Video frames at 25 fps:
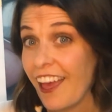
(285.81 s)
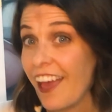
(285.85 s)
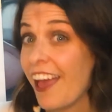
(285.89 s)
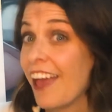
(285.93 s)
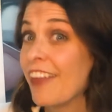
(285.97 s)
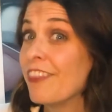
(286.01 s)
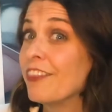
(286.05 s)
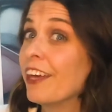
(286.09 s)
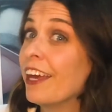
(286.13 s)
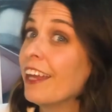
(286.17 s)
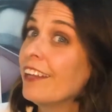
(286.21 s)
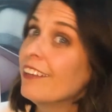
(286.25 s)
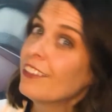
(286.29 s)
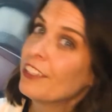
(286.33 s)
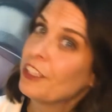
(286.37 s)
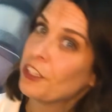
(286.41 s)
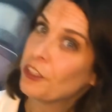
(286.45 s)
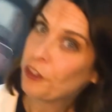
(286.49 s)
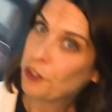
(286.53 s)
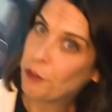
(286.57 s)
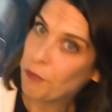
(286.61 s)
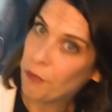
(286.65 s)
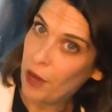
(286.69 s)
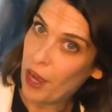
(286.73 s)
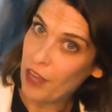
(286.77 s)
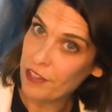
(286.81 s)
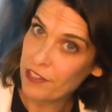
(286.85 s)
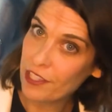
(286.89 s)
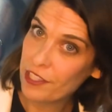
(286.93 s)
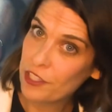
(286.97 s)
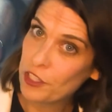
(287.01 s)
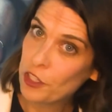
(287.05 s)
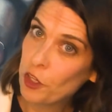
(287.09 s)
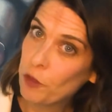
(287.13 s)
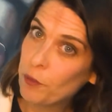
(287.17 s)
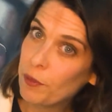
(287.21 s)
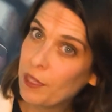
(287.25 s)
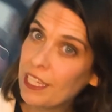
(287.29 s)
And then your composite's
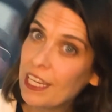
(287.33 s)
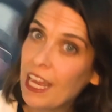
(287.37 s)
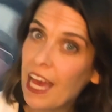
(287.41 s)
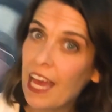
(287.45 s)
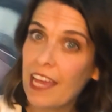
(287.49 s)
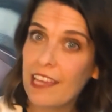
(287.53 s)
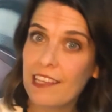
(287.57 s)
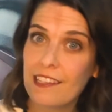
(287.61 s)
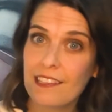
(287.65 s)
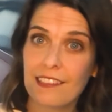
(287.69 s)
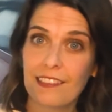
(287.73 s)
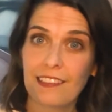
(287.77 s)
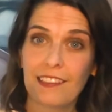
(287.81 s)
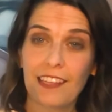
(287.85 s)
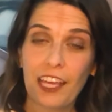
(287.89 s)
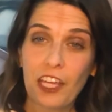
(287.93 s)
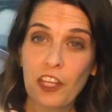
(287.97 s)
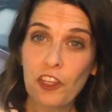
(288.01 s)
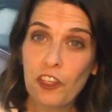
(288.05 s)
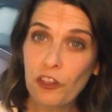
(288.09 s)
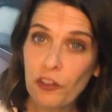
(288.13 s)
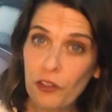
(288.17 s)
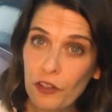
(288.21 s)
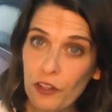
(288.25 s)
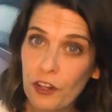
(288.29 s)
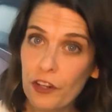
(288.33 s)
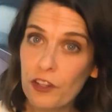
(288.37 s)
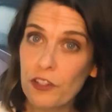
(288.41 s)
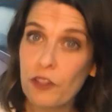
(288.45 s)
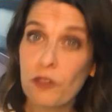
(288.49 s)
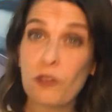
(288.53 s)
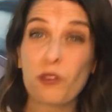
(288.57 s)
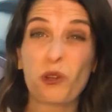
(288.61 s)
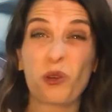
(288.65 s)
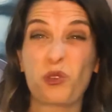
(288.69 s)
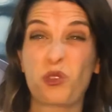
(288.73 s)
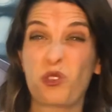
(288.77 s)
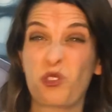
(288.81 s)
still gonna be nice and cured. You
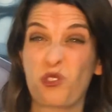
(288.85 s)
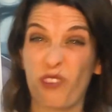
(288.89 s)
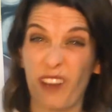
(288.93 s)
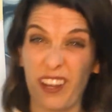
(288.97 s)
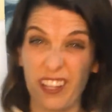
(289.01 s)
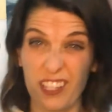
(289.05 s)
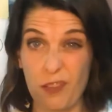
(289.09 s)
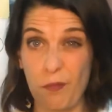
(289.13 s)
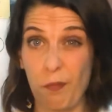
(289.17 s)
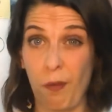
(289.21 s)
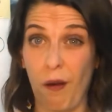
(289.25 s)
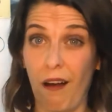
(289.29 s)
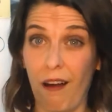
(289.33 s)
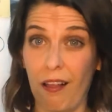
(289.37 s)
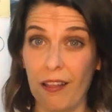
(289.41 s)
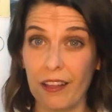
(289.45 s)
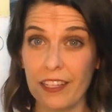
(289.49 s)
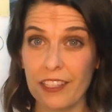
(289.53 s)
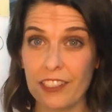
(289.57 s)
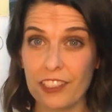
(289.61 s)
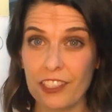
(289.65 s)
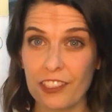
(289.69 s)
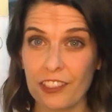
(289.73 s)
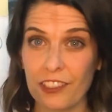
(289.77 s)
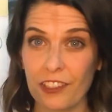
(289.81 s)
can go straight to polish.